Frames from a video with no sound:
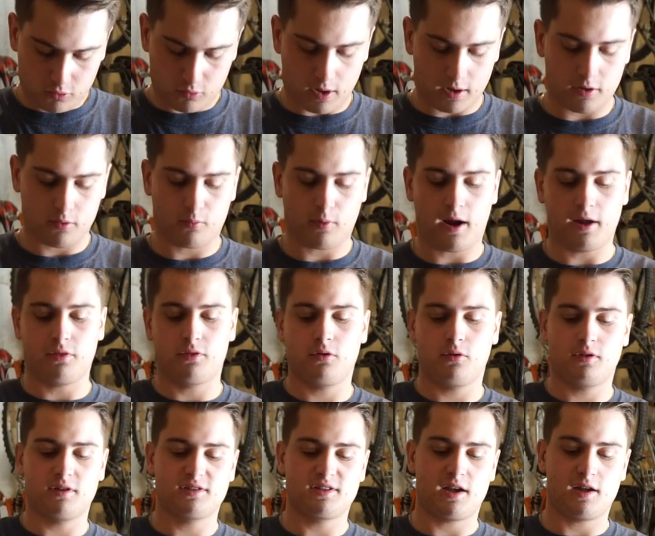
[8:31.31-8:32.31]
thread it right
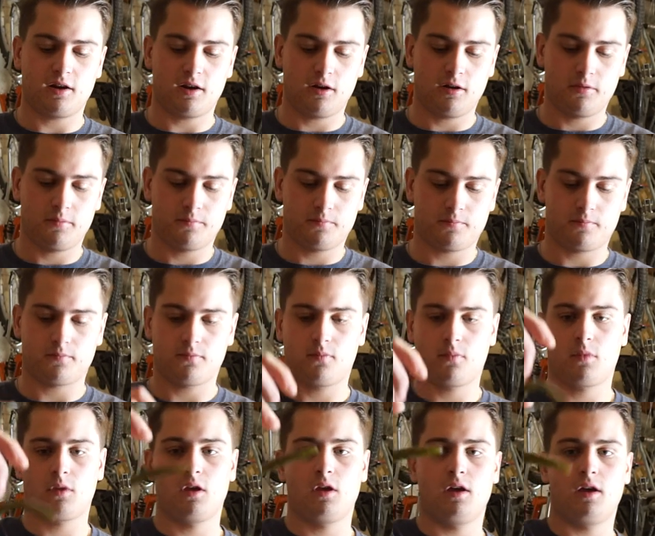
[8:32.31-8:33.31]
through the center,
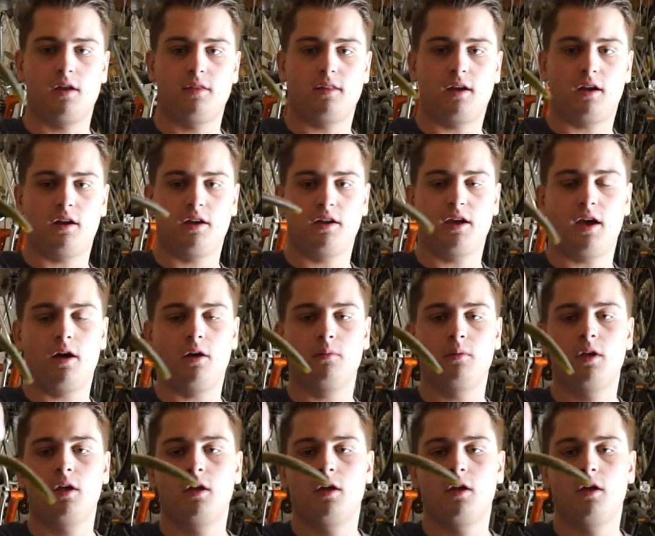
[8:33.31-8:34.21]
and there you go.